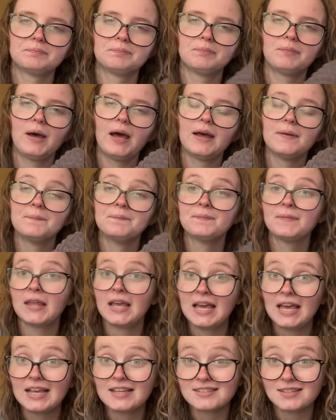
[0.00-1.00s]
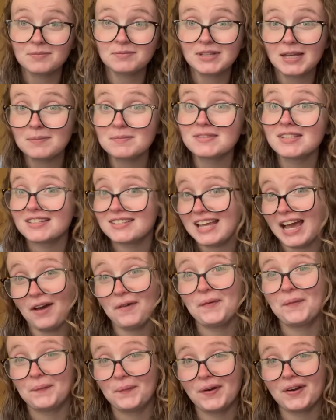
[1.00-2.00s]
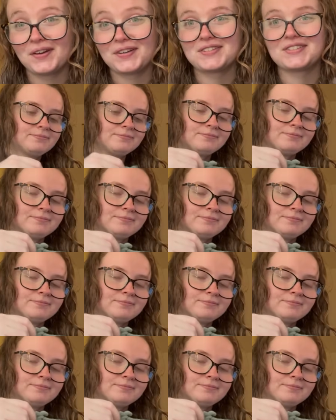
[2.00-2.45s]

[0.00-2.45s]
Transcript: but sometimes that's how it works.